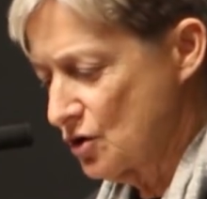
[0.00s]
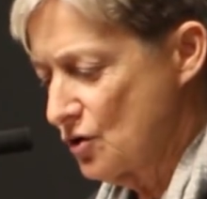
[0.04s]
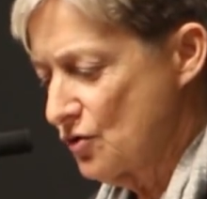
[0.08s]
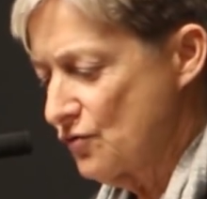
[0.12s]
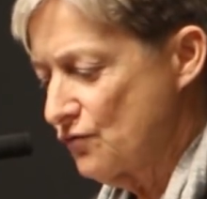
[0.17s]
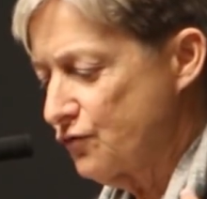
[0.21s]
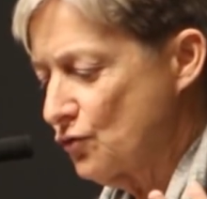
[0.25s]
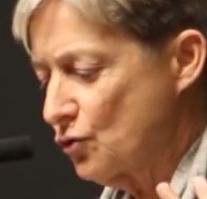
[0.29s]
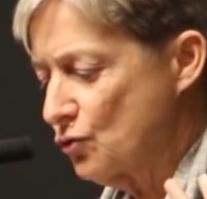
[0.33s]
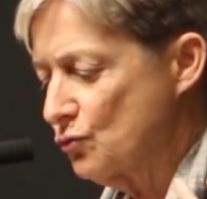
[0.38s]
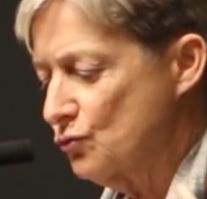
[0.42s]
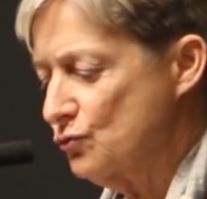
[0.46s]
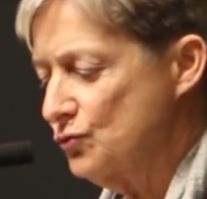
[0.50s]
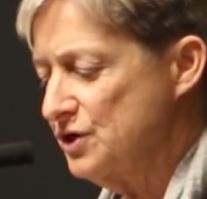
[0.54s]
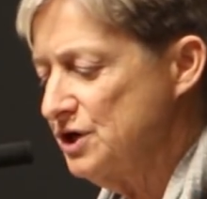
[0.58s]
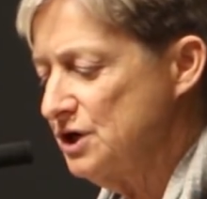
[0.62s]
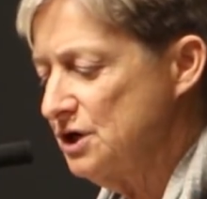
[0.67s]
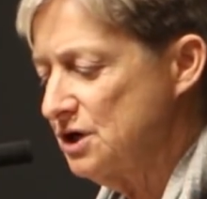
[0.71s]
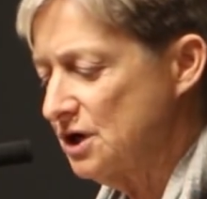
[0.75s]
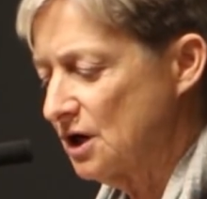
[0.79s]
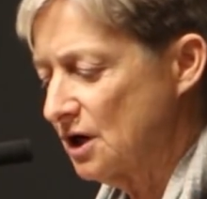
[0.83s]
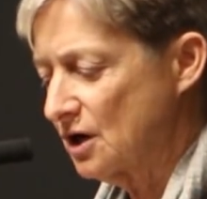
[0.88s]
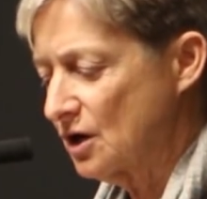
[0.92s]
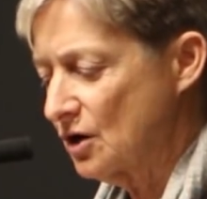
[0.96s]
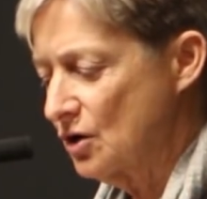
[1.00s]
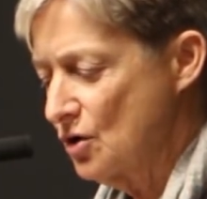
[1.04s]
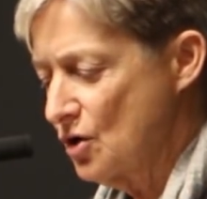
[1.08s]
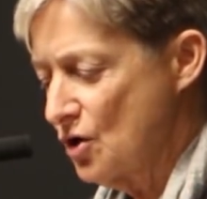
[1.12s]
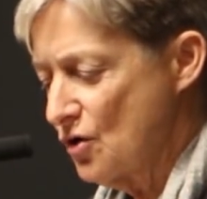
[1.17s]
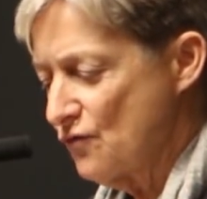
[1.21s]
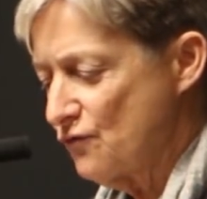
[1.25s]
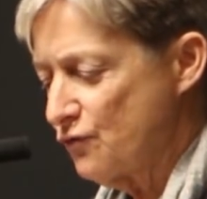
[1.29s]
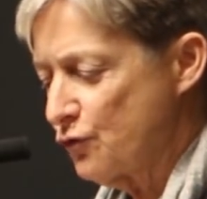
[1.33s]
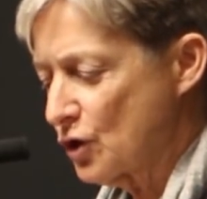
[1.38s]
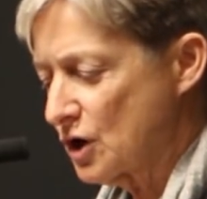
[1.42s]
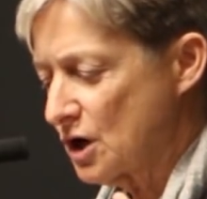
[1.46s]
for reading,
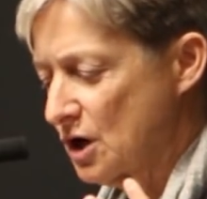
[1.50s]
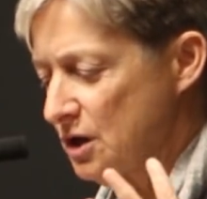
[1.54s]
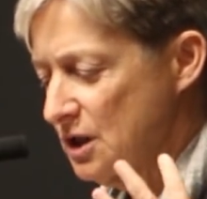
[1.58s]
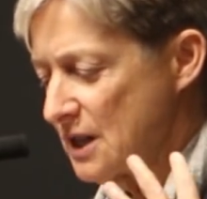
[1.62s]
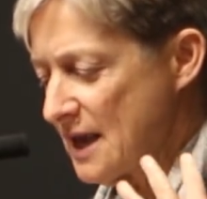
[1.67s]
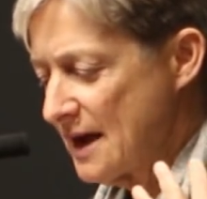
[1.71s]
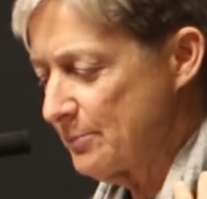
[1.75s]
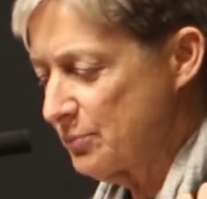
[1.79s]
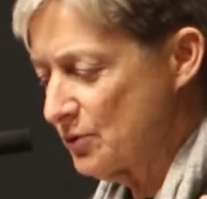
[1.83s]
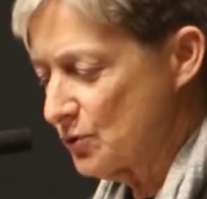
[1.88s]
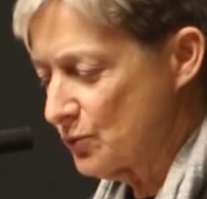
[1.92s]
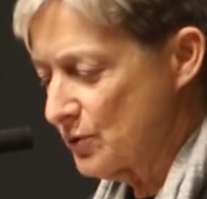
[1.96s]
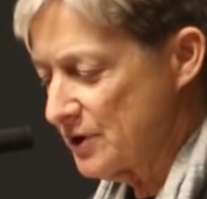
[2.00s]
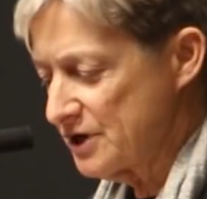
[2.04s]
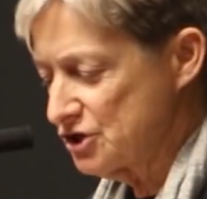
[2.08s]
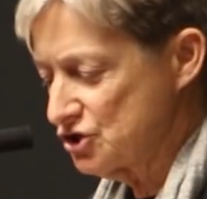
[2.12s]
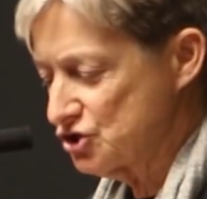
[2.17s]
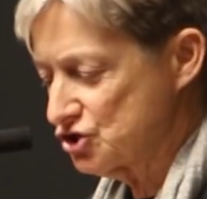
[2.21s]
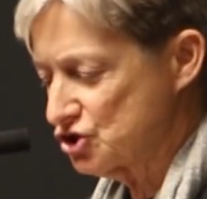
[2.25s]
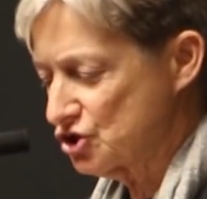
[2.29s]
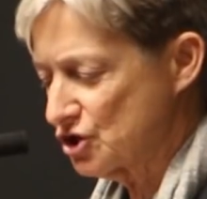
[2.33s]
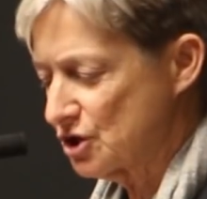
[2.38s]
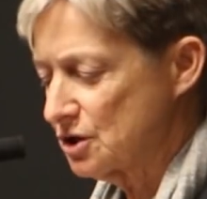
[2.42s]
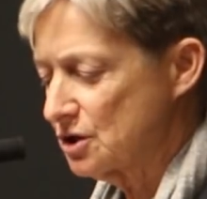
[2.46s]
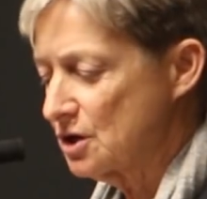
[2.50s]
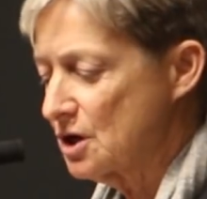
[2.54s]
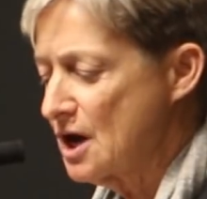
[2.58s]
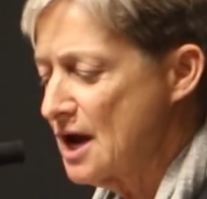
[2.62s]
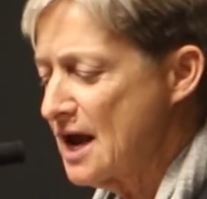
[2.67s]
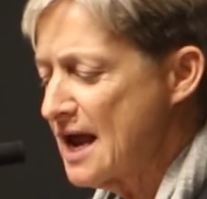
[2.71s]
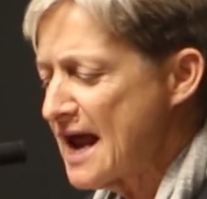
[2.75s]
for collaboration,